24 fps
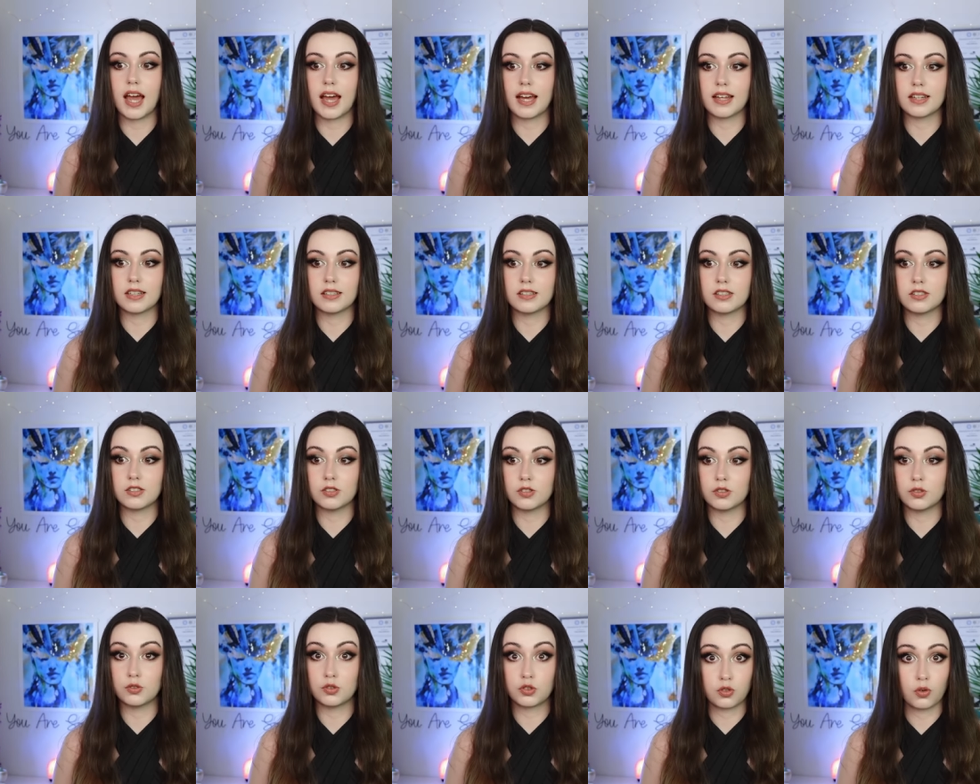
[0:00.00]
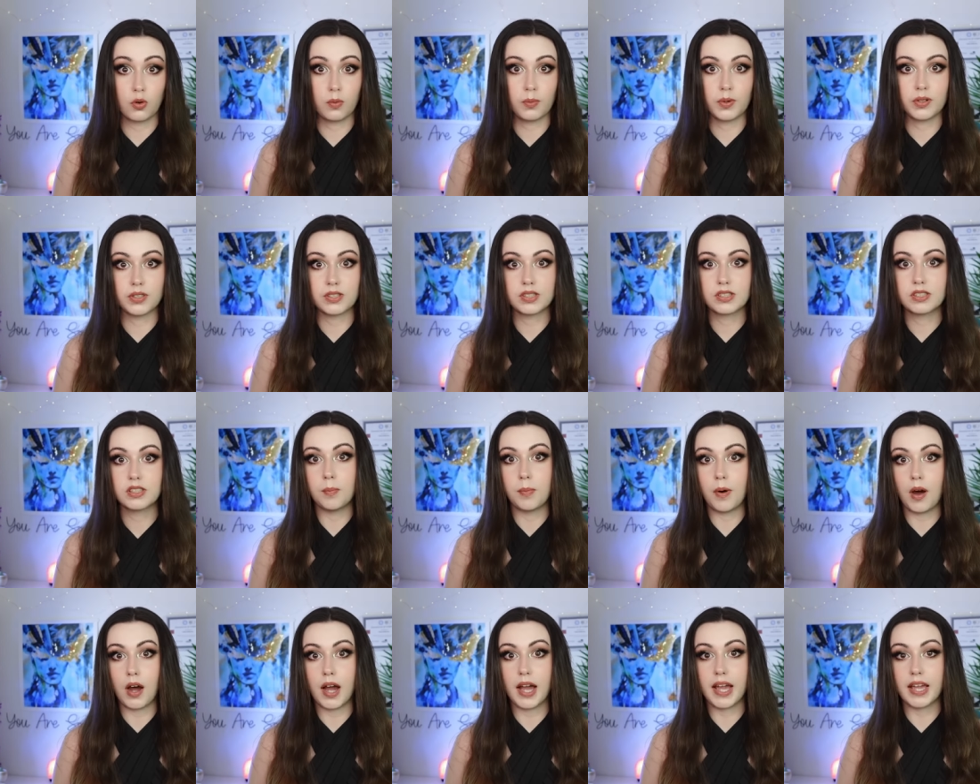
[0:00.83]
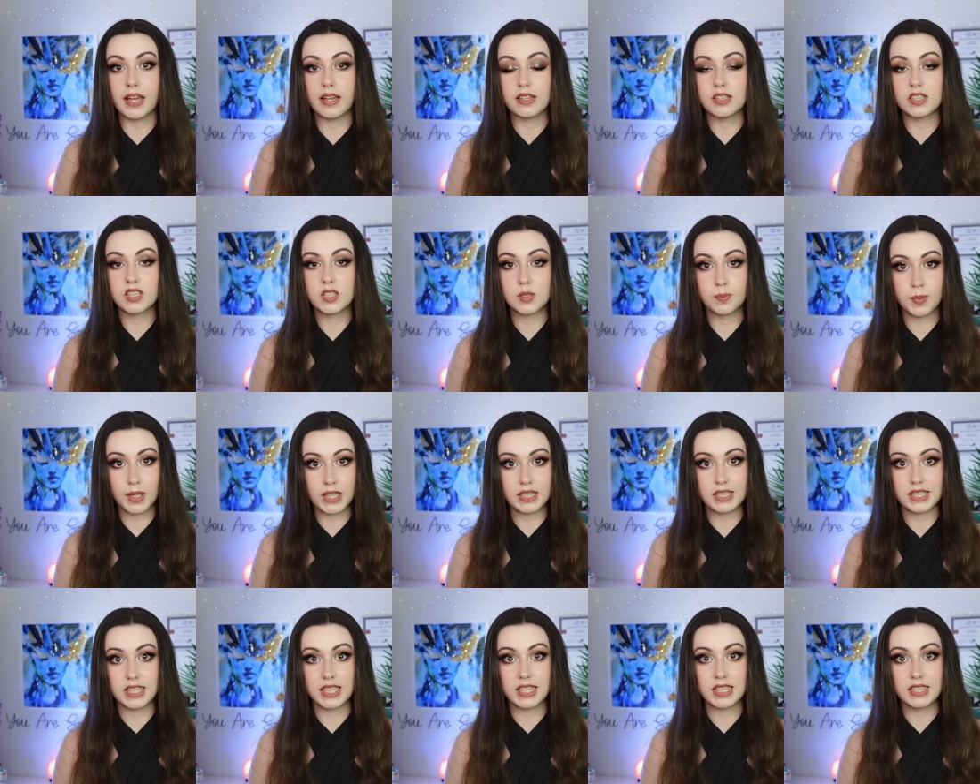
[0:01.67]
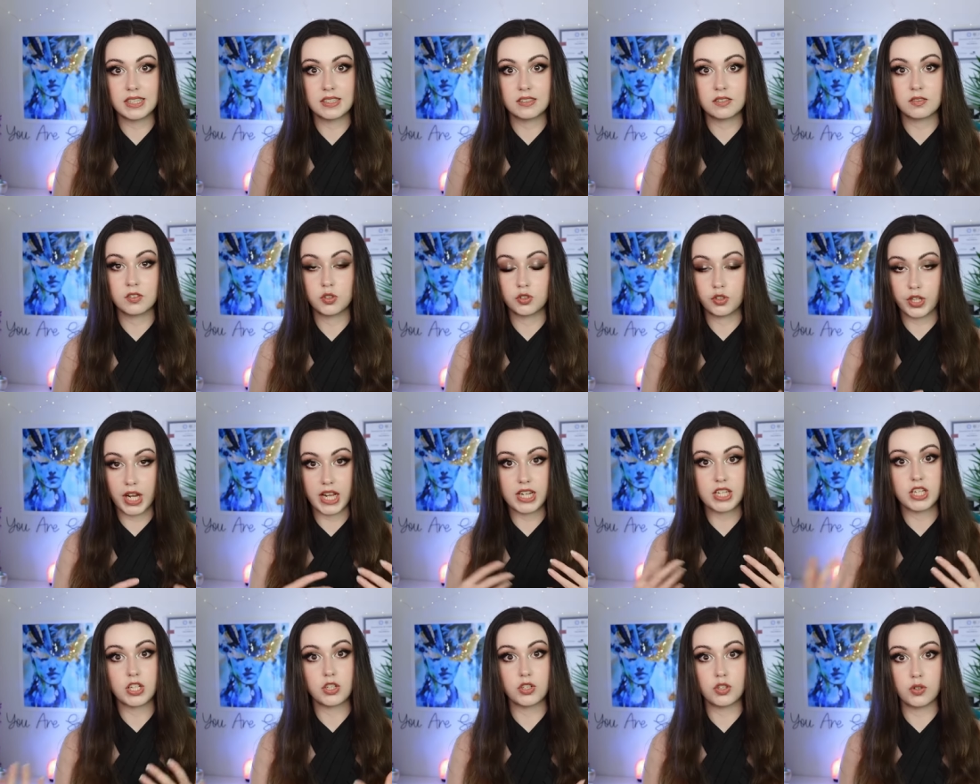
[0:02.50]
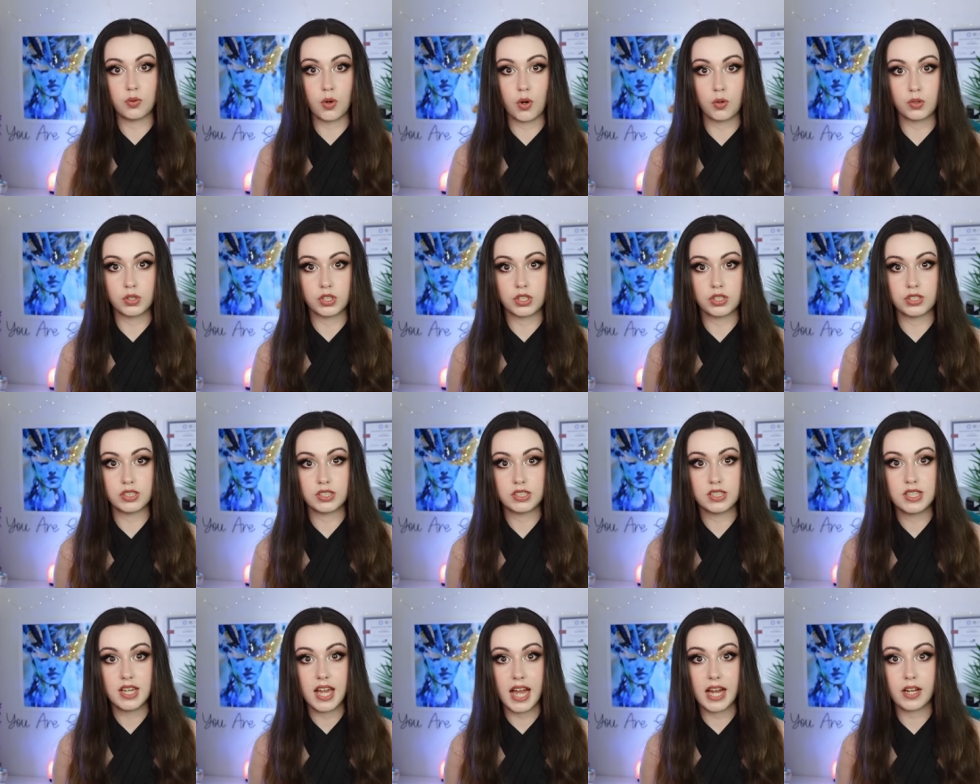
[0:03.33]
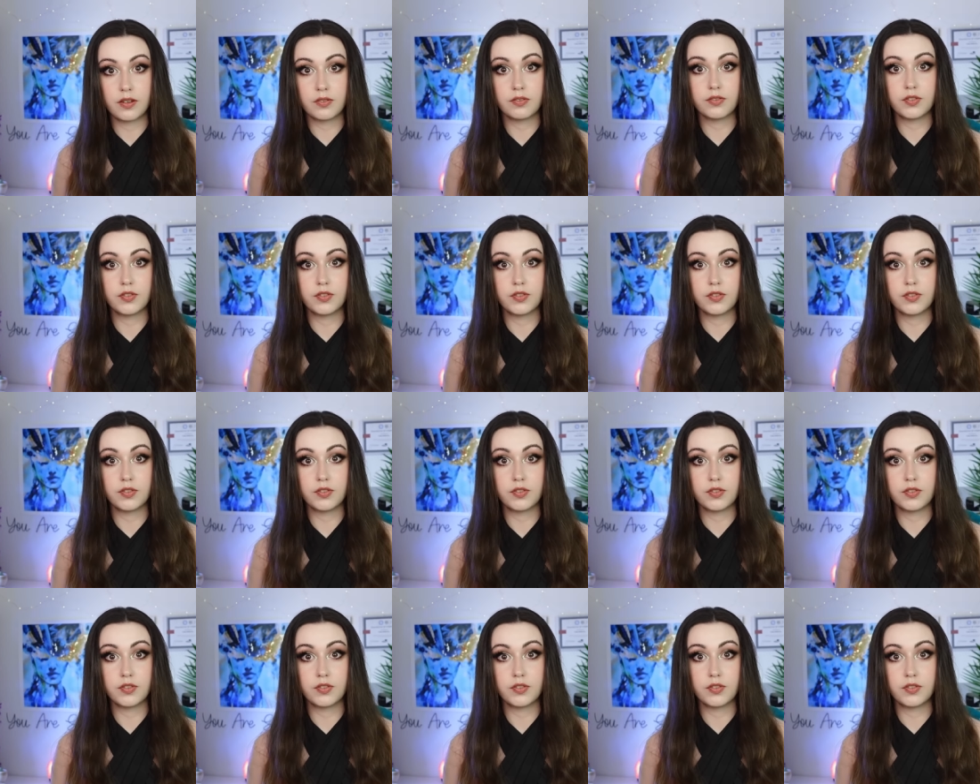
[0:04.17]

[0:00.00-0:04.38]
and new traumas by splitting, creating new alters and